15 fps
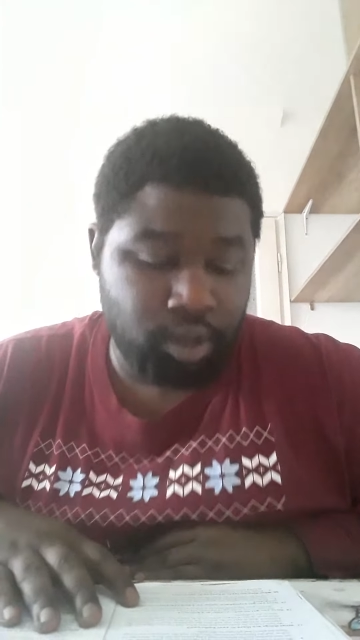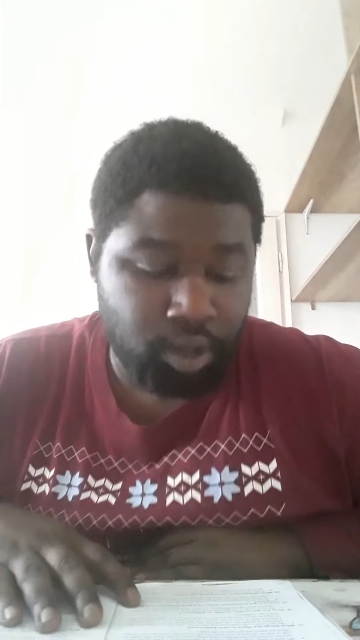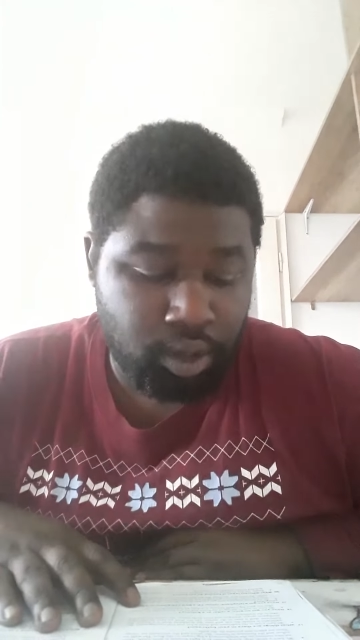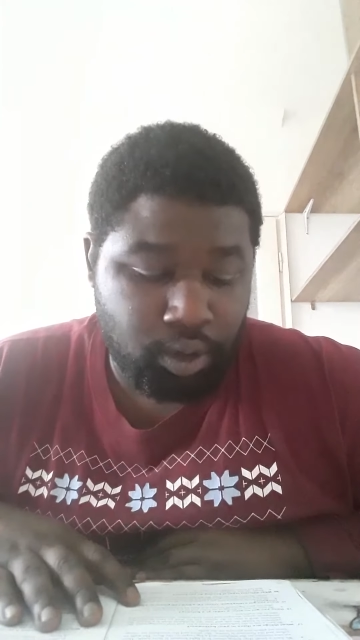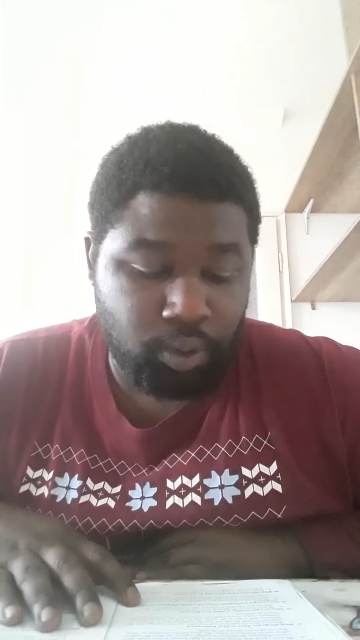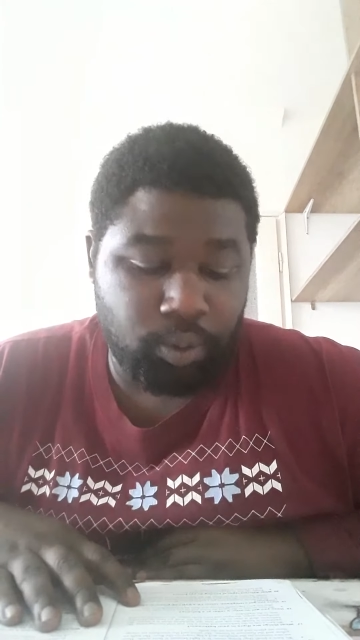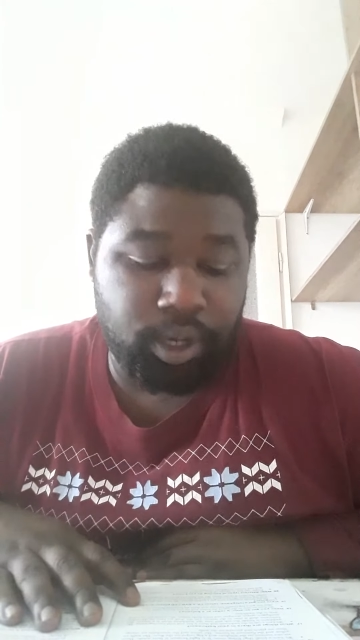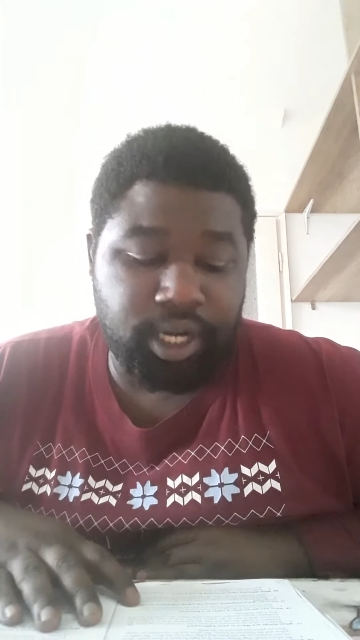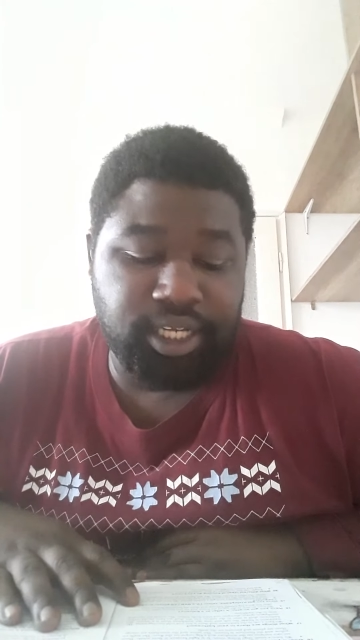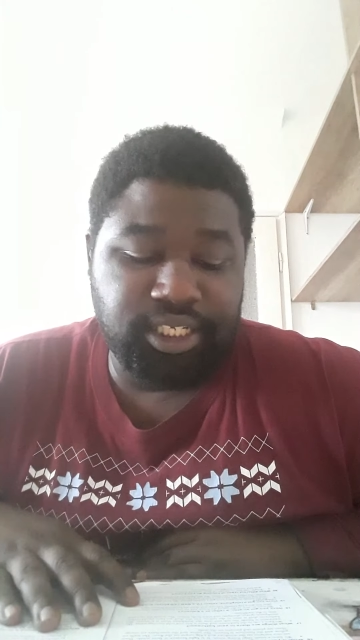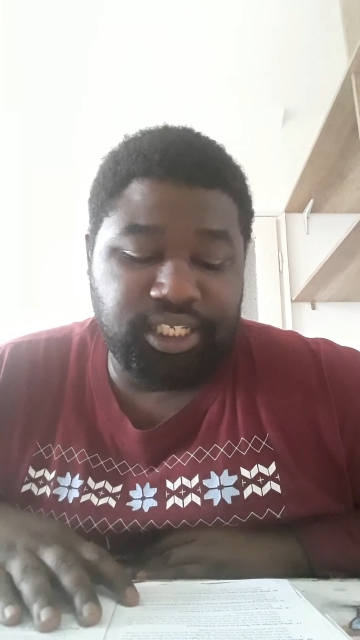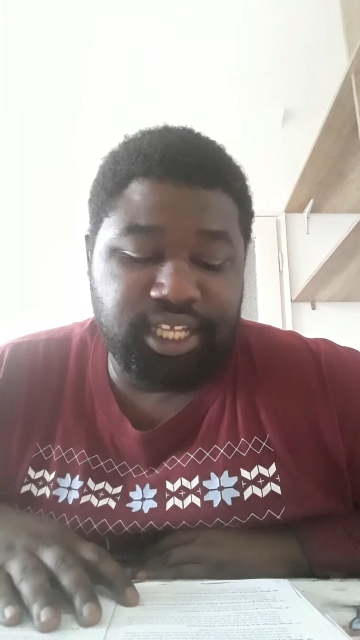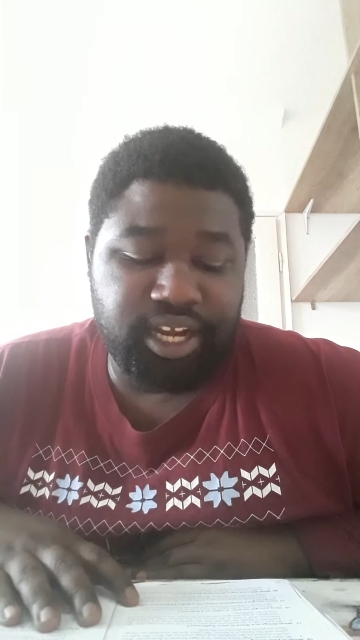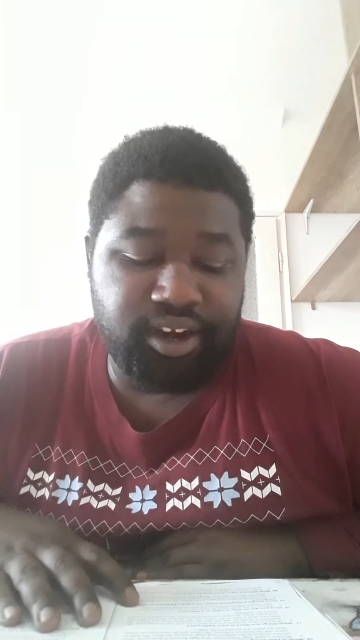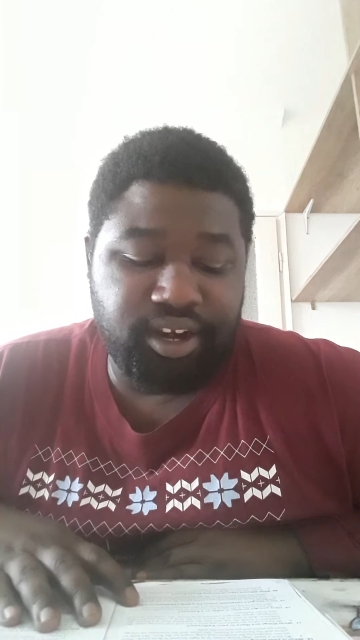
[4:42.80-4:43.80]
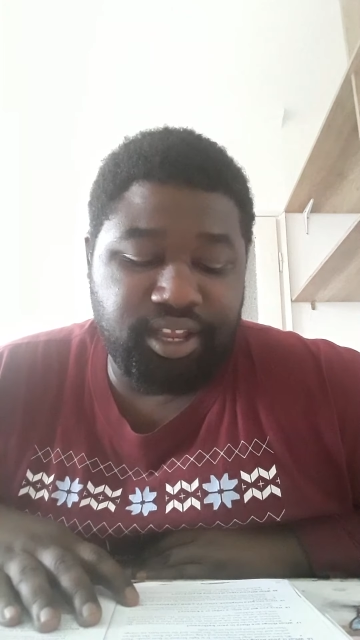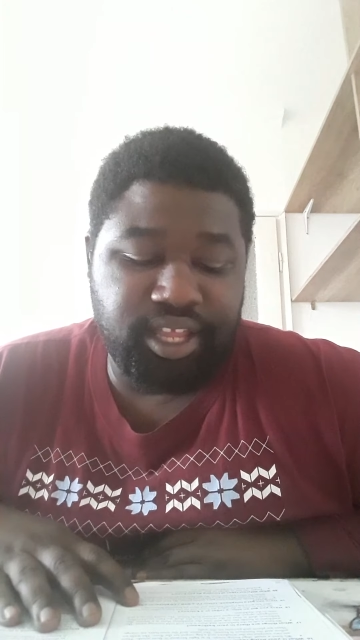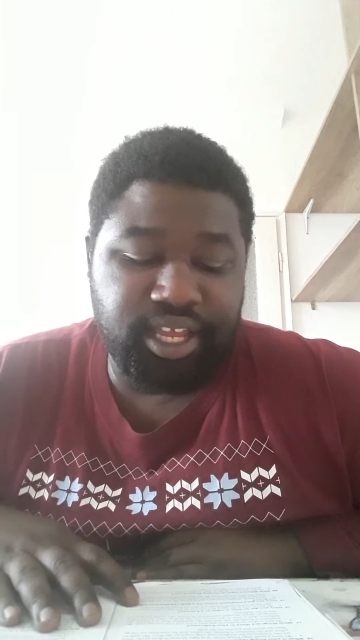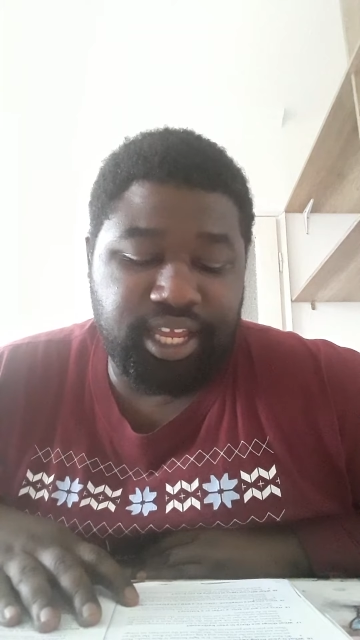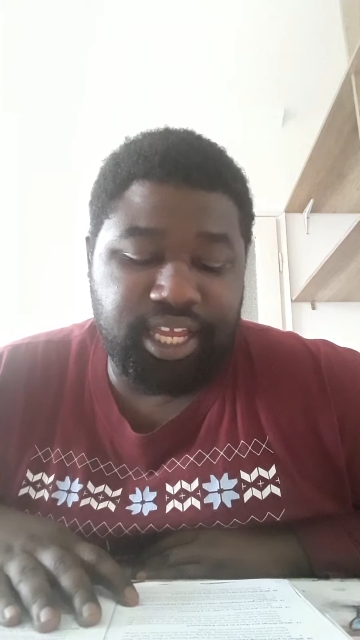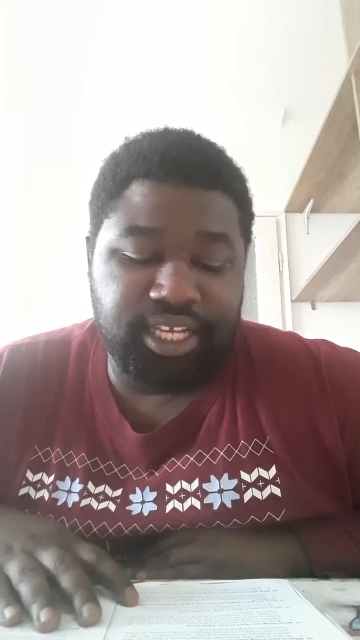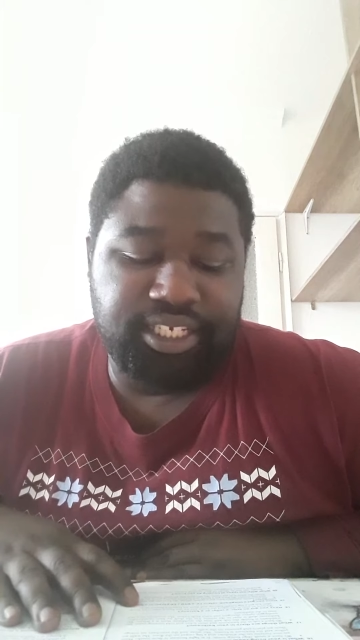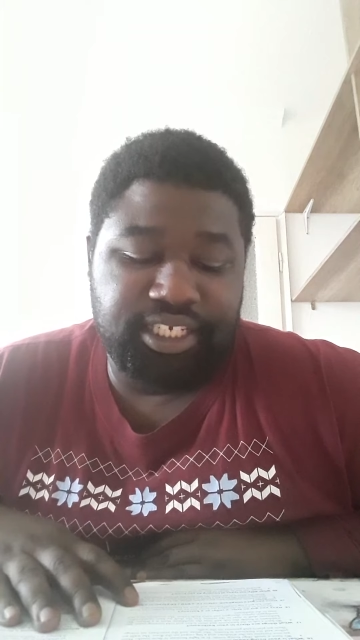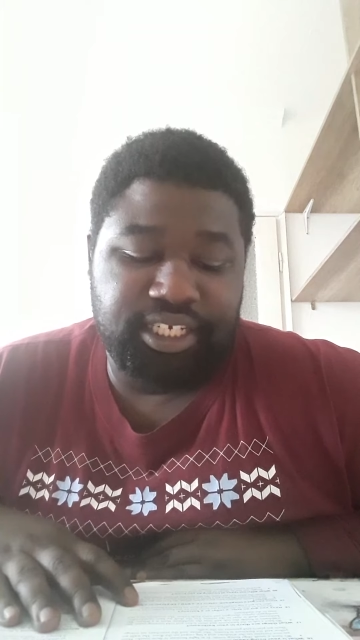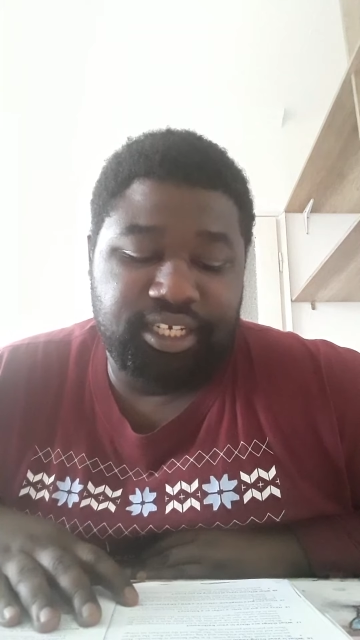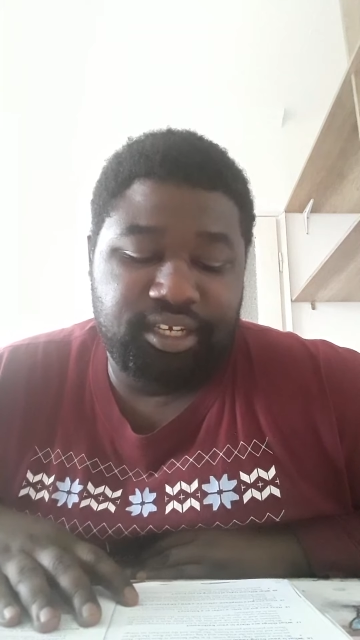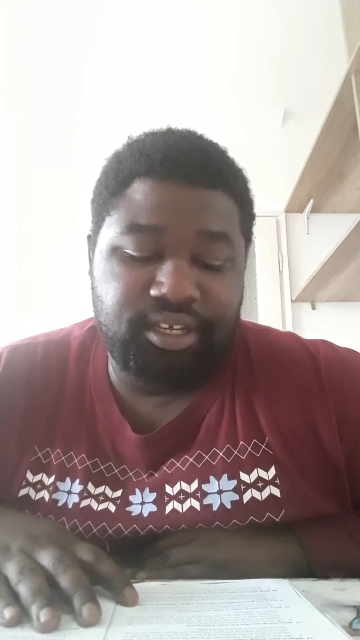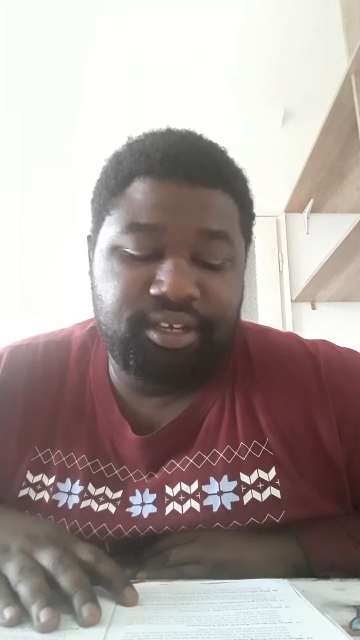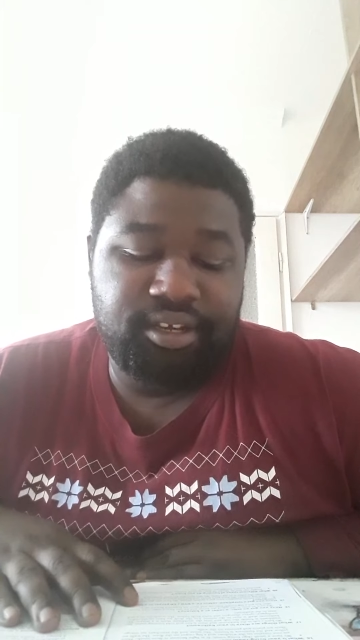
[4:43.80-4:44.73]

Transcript: What is there in the kitchen?